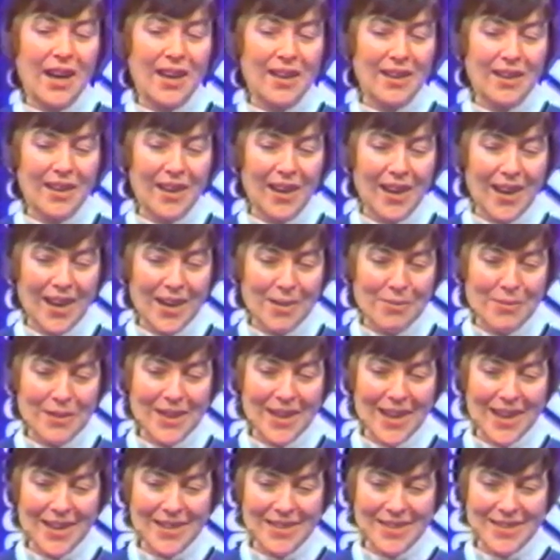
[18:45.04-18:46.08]
I, I am
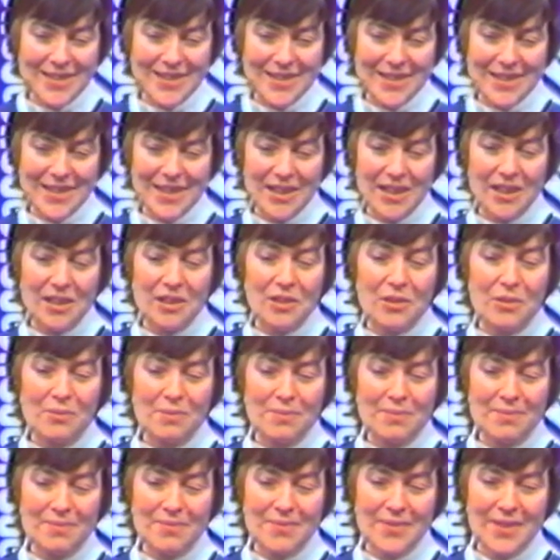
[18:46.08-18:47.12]
against um,
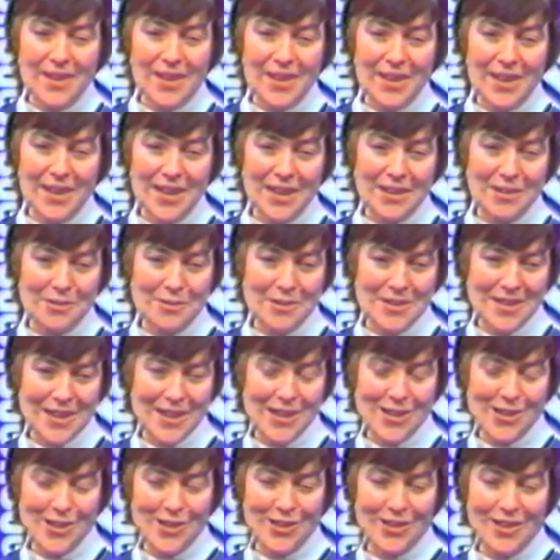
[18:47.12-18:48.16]

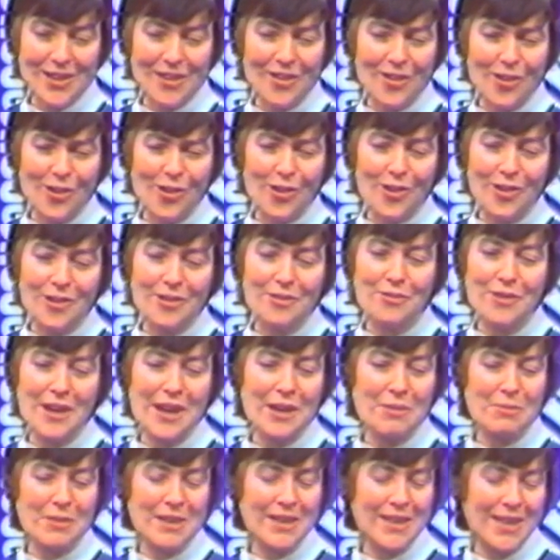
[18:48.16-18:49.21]
ghettoization or, or
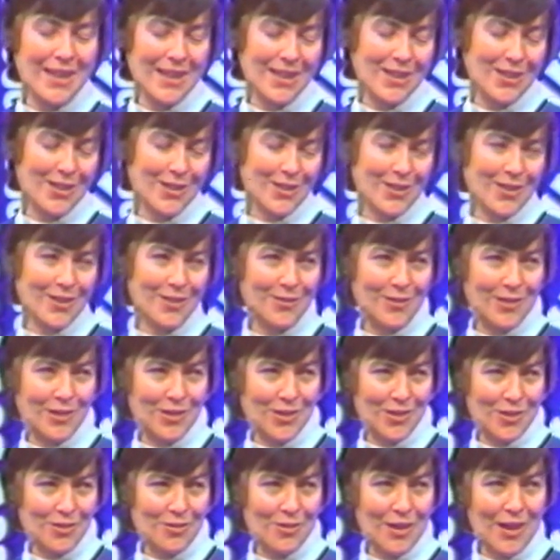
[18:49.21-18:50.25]
fragmentation of the
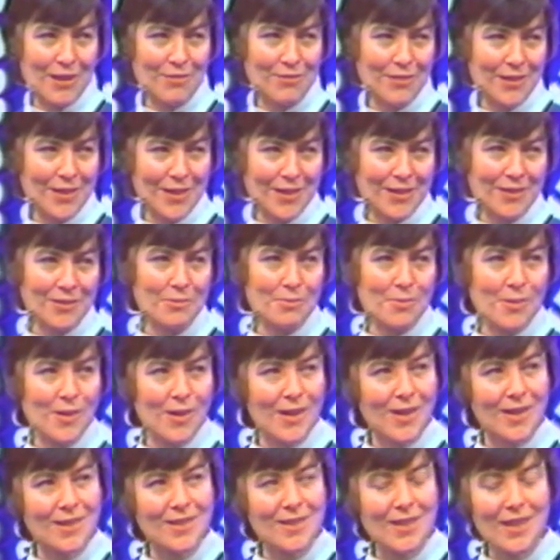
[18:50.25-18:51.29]
geographic
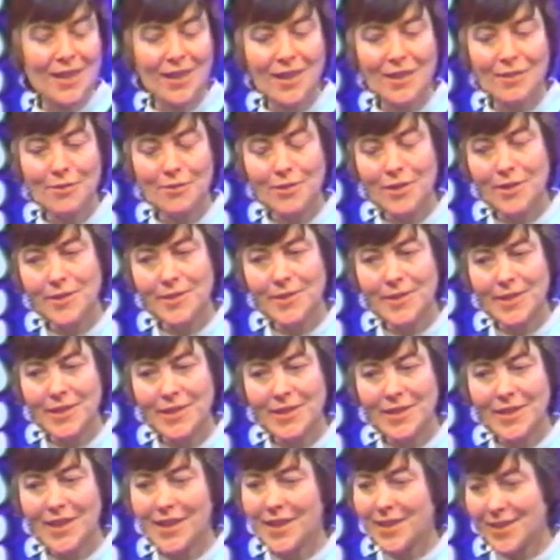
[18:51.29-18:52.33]
enterprise. And I feel that,
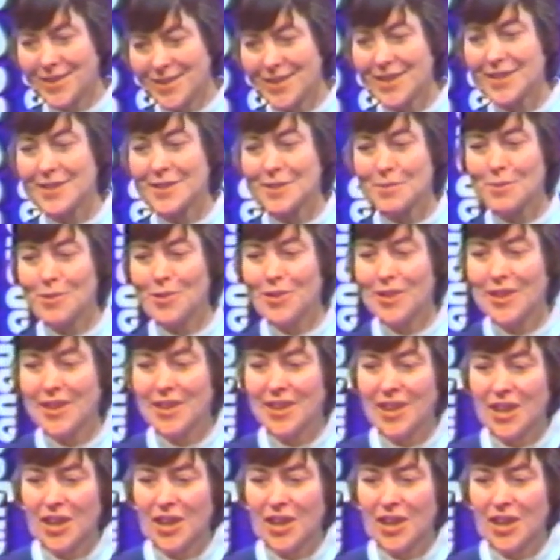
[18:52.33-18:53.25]
like I said this morning,